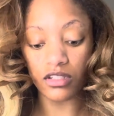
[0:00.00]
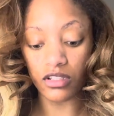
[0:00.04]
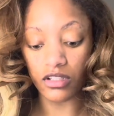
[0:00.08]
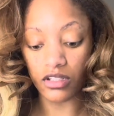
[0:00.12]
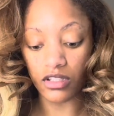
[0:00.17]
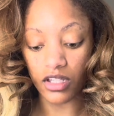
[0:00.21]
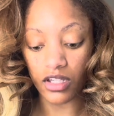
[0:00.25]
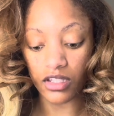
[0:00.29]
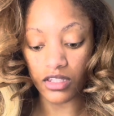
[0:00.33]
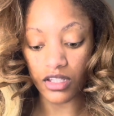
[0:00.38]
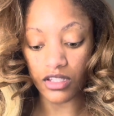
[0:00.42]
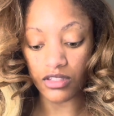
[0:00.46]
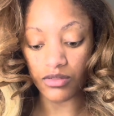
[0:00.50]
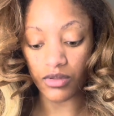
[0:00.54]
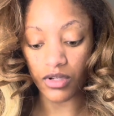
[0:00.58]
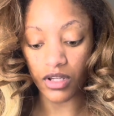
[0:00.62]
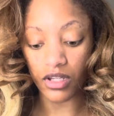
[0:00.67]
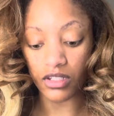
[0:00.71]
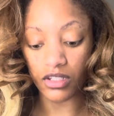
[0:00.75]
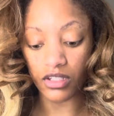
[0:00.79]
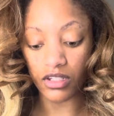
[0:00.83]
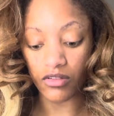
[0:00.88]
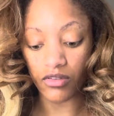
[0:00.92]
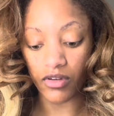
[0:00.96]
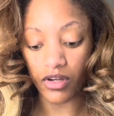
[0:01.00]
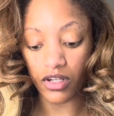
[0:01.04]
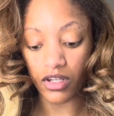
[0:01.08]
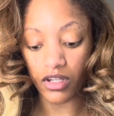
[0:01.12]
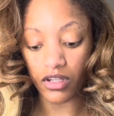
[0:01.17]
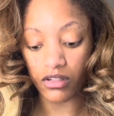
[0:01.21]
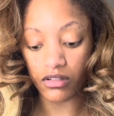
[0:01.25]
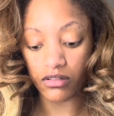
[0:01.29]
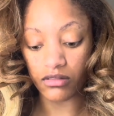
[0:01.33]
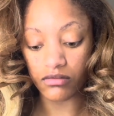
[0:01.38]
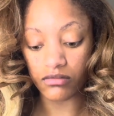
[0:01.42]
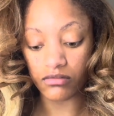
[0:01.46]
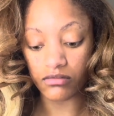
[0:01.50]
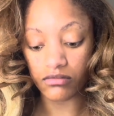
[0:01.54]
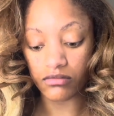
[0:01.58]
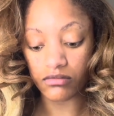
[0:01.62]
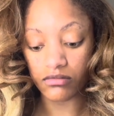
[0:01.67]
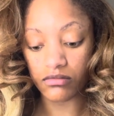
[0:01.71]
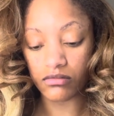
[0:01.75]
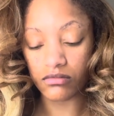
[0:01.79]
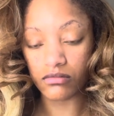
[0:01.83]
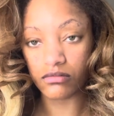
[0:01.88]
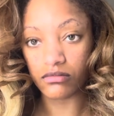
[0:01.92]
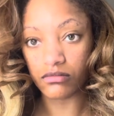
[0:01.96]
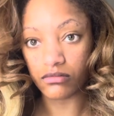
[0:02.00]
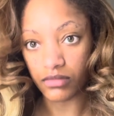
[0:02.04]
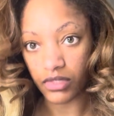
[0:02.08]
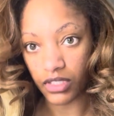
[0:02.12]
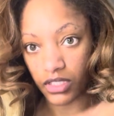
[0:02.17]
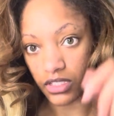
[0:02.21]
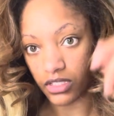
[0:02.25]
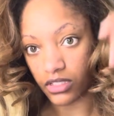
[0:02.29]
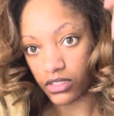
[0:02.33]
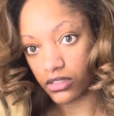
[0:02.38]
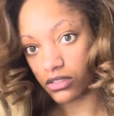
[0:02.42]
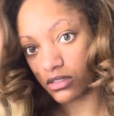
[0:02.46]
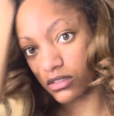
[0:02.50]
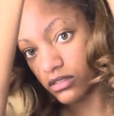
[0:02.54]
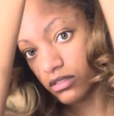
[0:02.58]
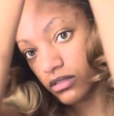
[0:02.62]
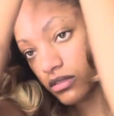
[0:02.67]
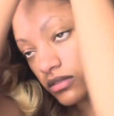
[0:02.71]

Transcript: look like that's what I need right now? Please.